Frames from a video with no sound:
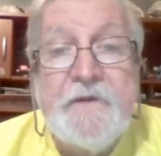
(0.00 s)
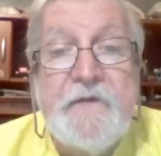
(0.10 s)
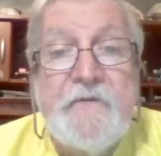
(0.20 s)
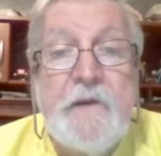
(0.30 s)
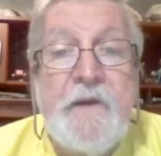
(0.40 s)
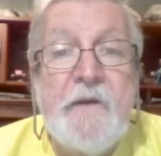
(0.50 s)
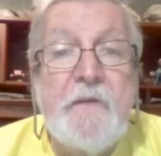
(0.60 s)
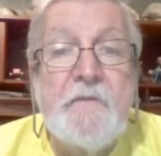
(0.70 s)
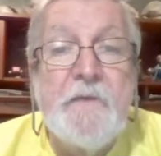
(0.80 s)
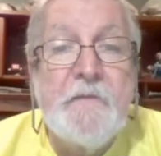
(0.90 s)
and distribute
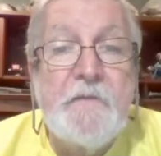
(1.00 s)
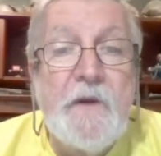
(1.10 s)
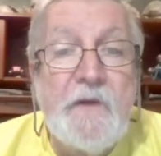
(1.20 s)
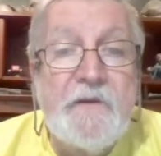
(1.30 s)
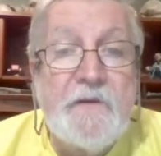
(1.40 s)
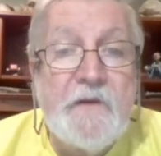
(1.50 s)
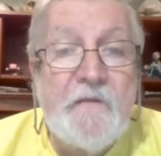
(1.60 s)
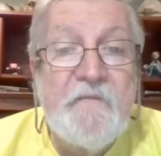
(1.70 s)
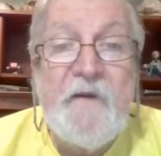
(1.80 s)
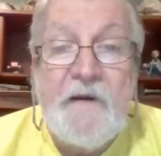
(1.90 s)
them cost
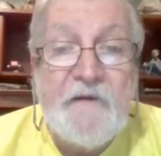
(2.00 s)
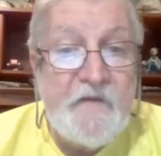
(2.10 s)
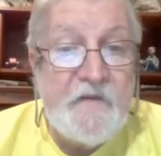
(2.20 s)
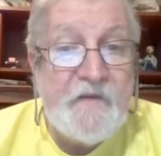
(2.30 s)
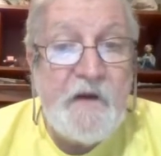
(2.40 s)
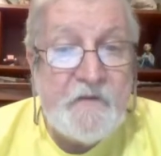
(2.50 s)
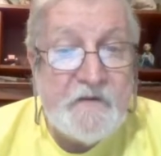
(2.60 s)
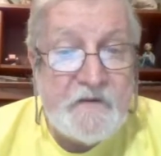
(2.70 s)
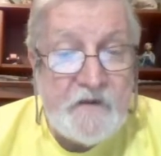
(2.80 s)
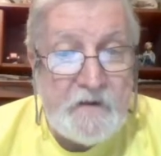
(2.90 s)

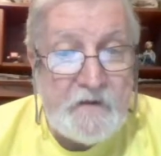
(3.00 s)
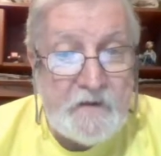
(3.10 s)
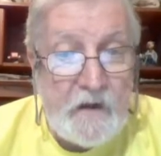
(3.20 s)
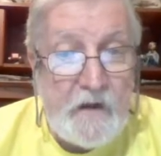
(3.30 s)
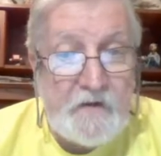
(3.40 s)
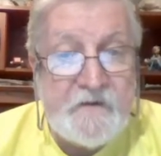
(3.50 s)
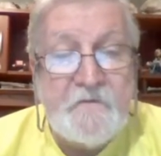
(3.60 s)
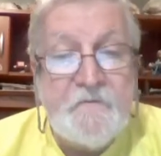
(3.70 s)
$5,000.